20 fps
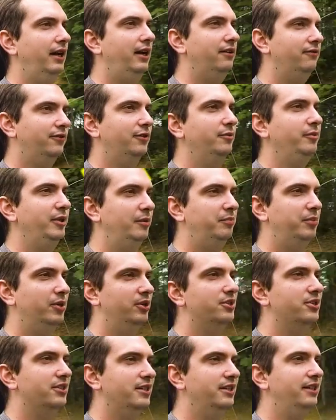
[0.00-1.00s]
And for me
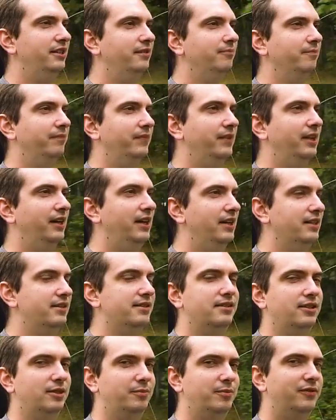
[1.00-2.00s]
personally, I
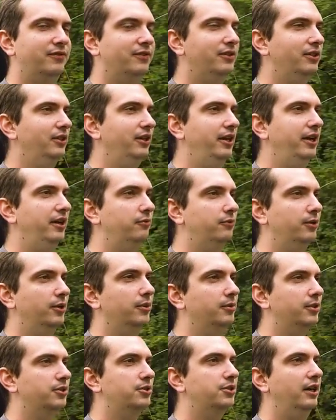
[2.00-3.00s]
still prefer a
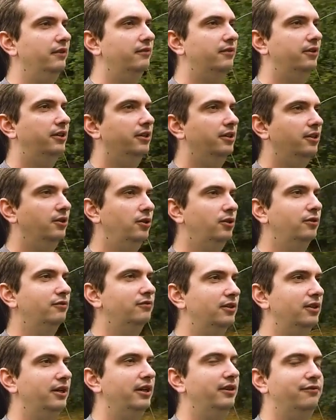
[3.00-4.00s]
rear wheel drive car
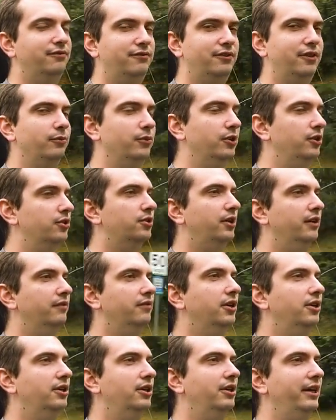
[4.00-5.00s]
over a front wheel
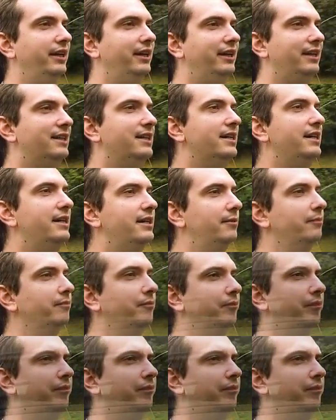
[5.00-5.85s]
drive car any day.